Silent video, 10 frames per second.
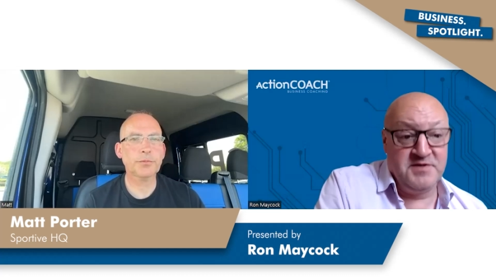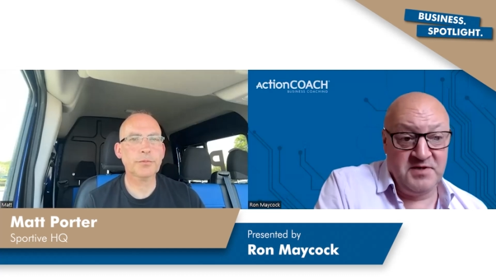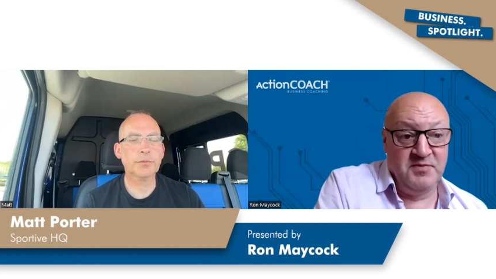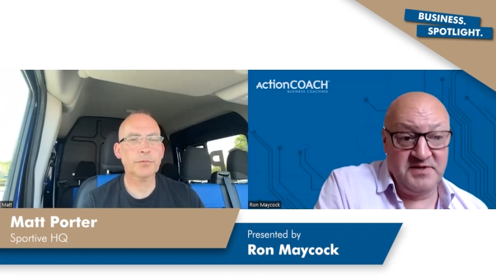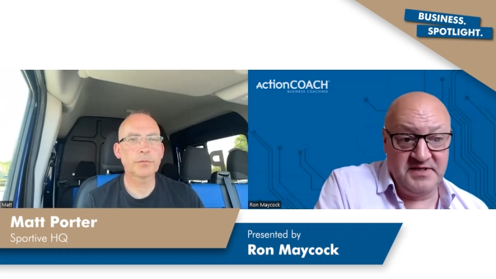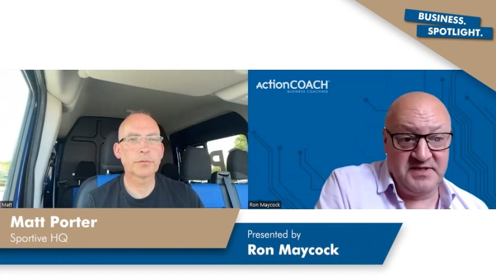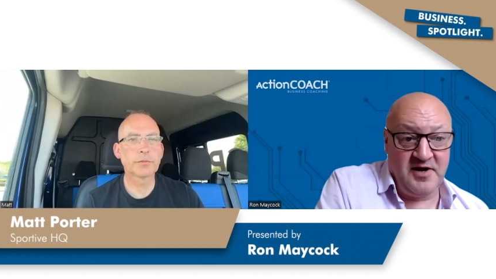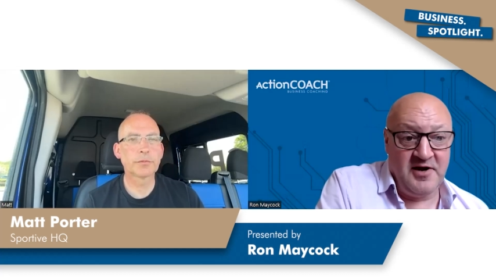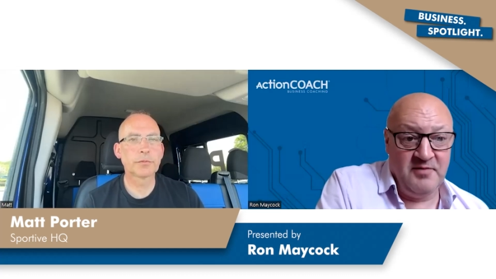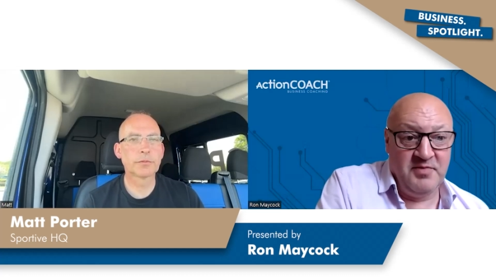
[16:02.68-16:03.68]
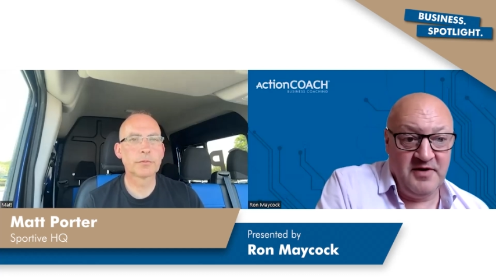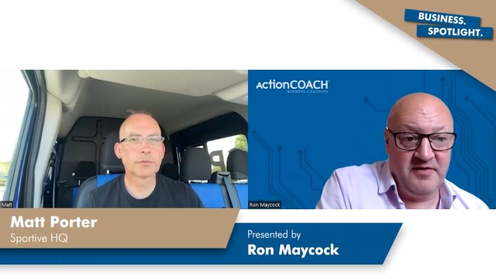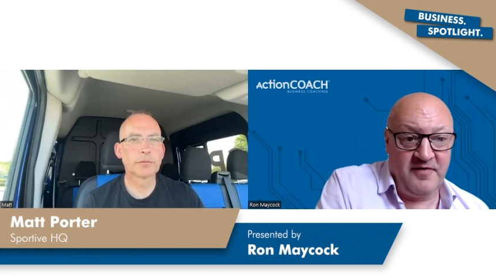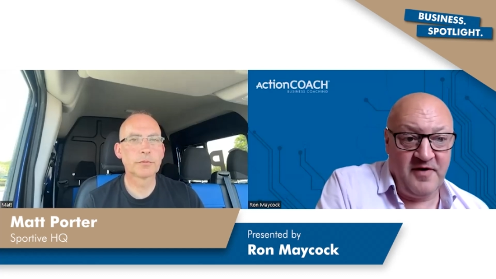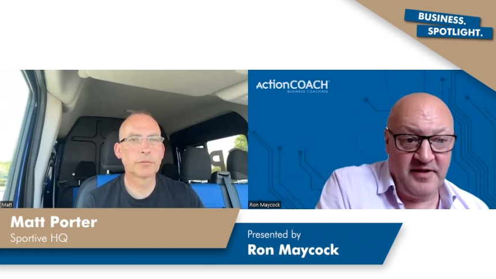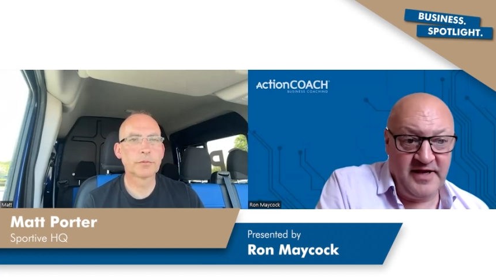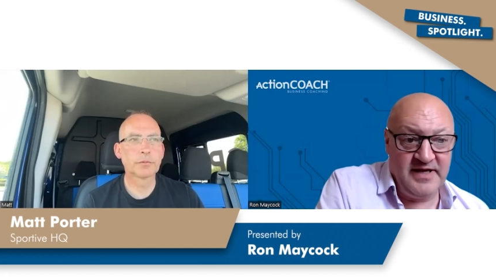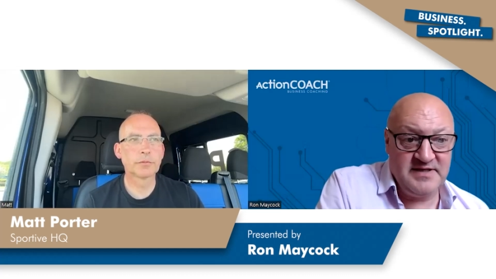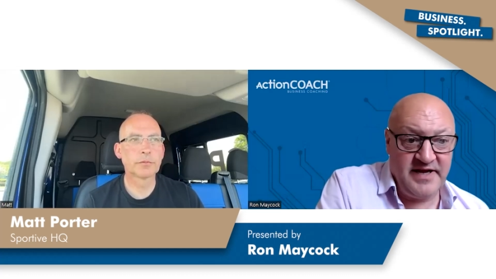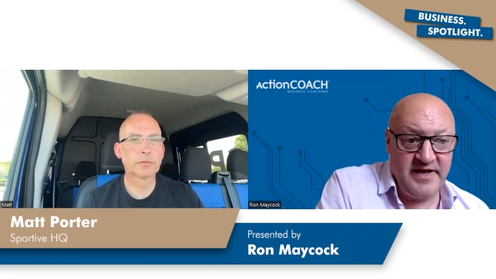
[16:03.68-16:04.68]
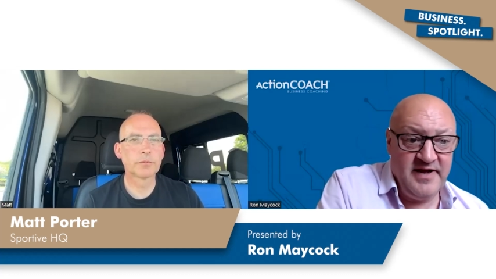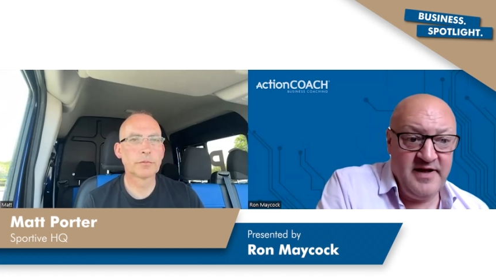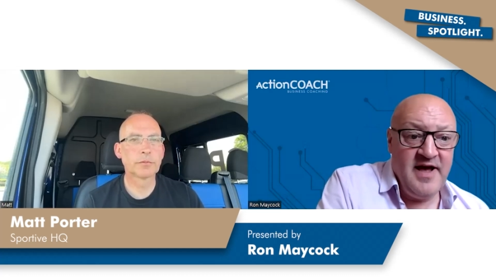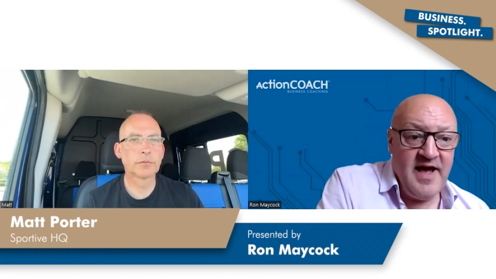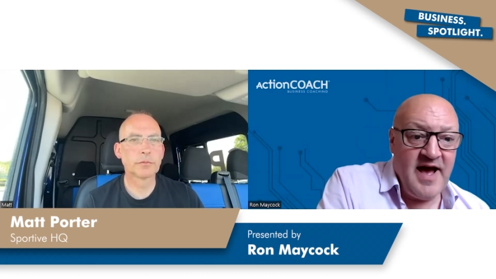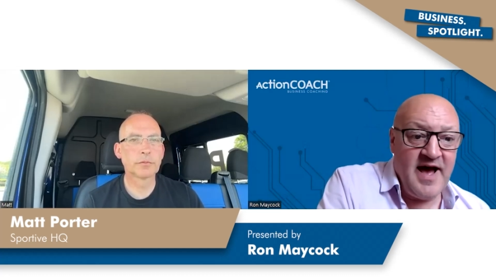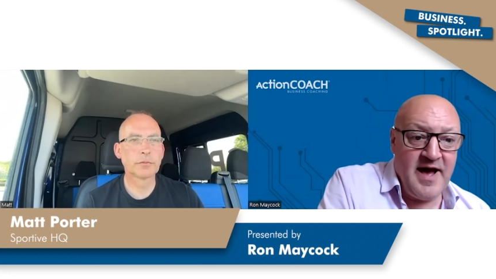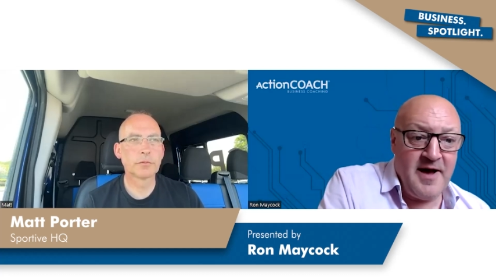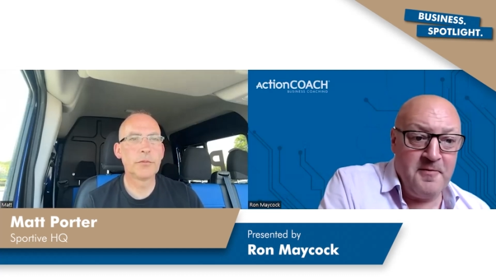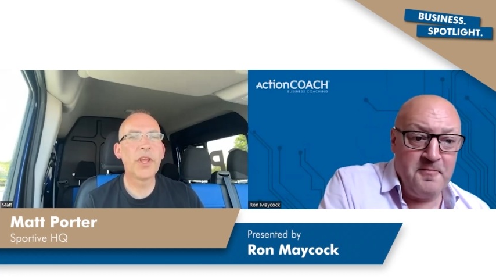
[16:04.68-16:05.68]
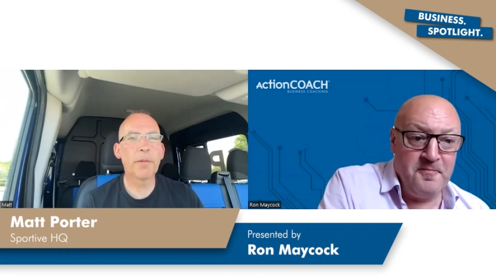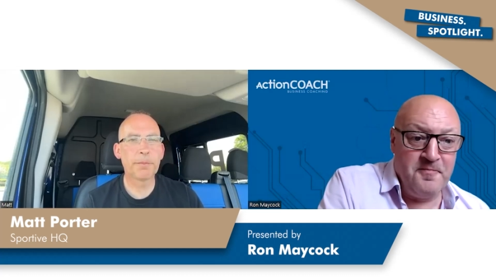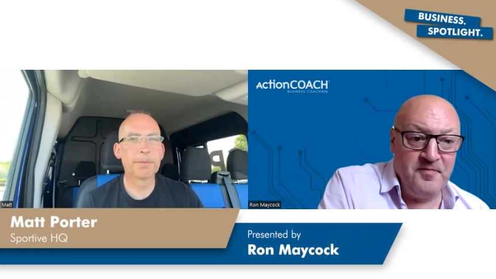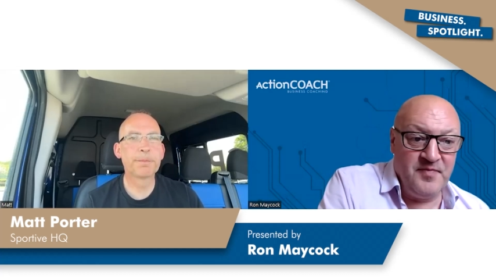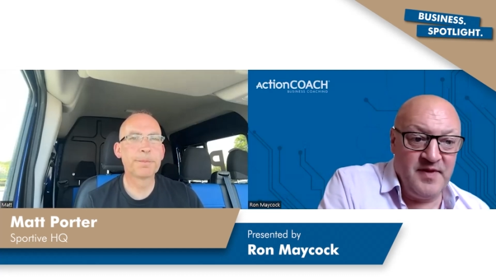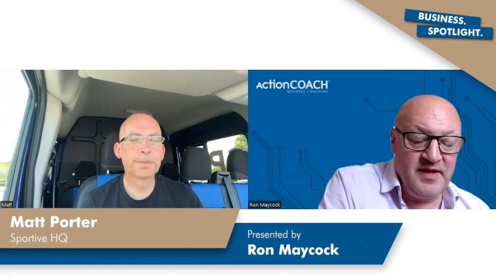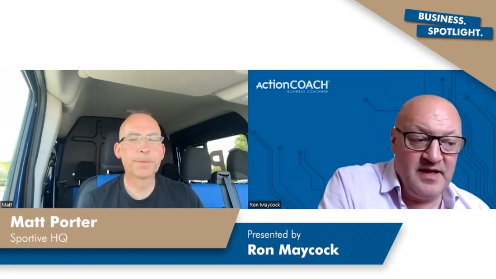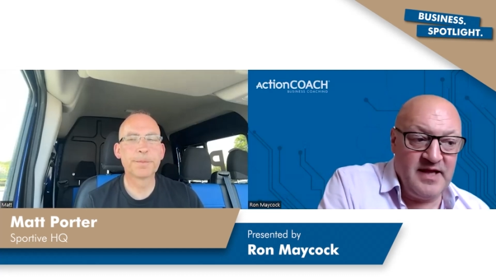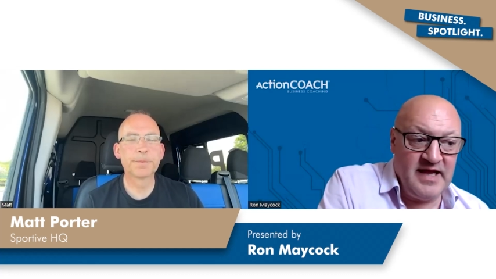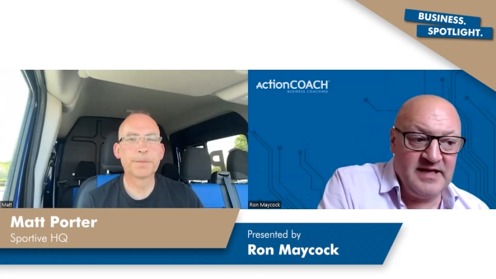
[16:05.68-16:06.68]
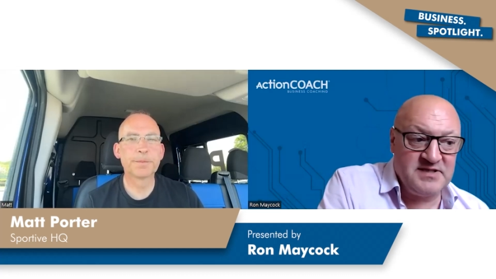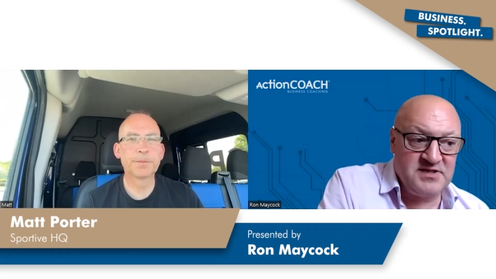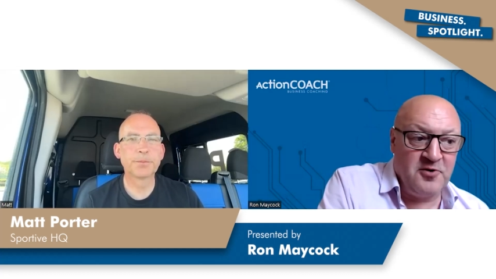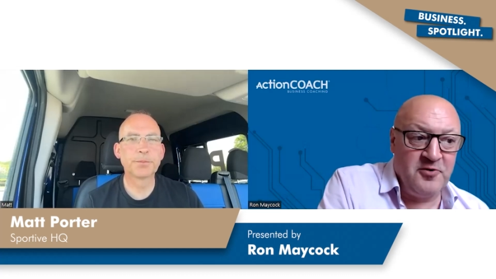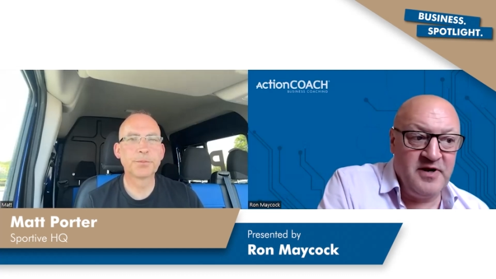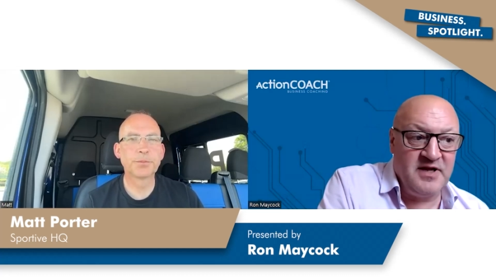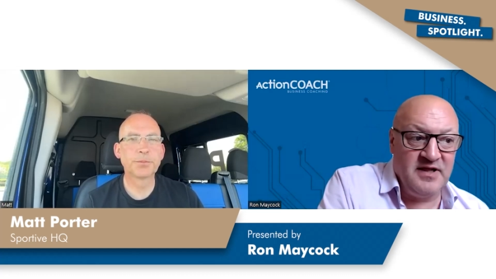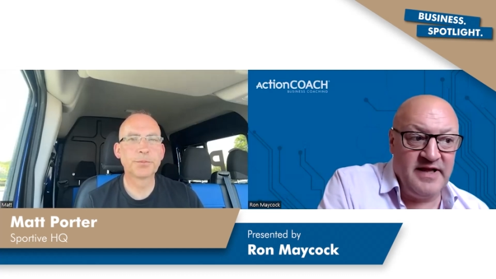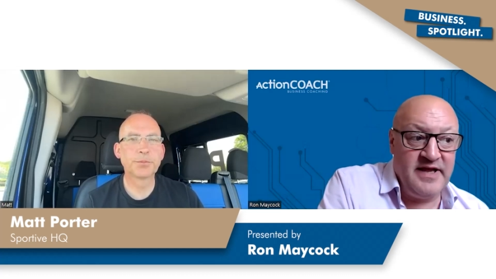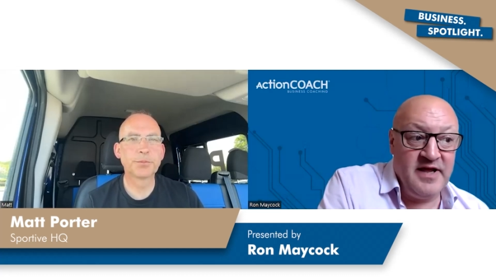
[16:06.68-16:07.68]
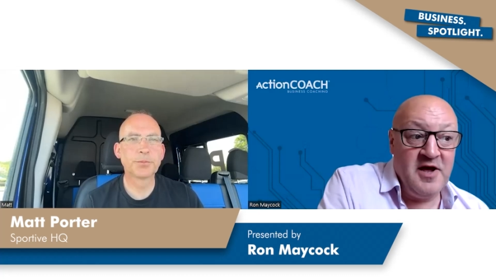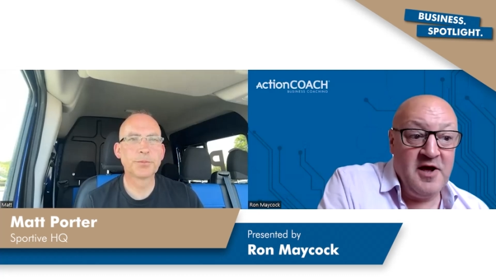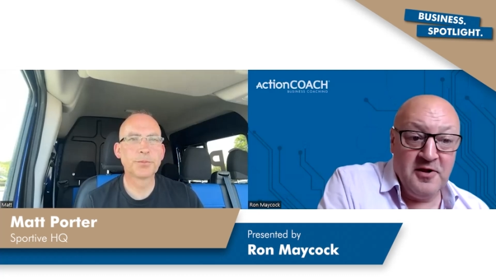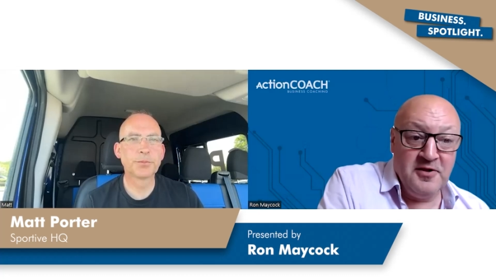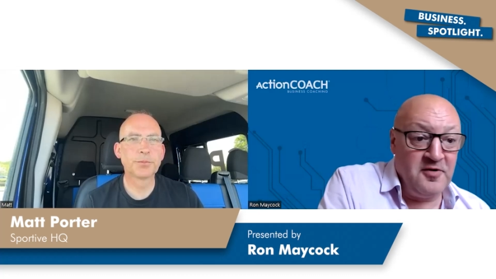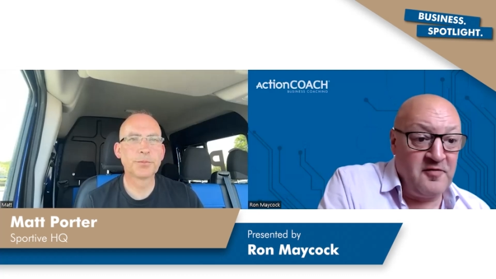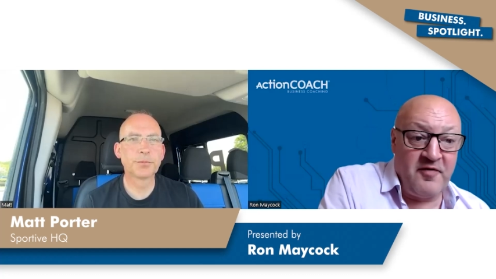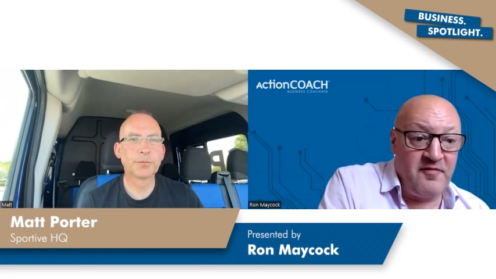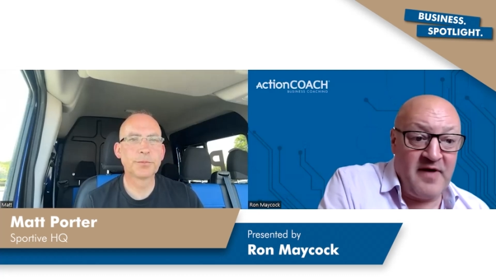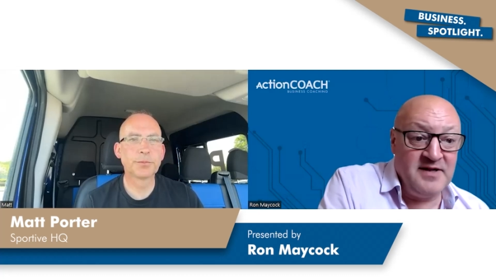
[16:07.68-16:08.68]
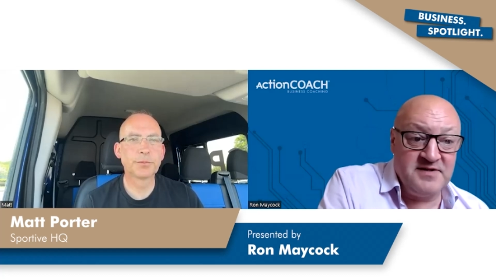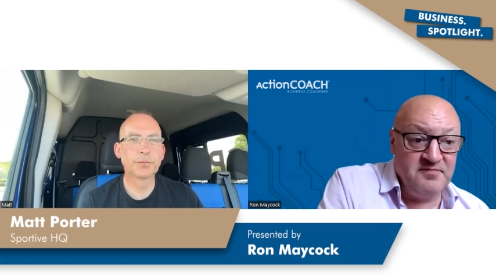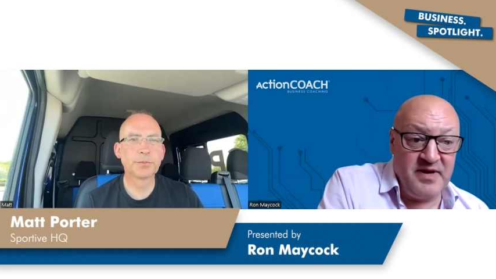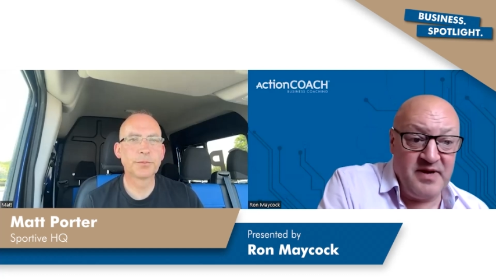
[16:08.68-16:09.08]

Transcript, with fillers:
Speaker 1: summer to start, but finally it's here. Um, yeah. Historically, a lot of events have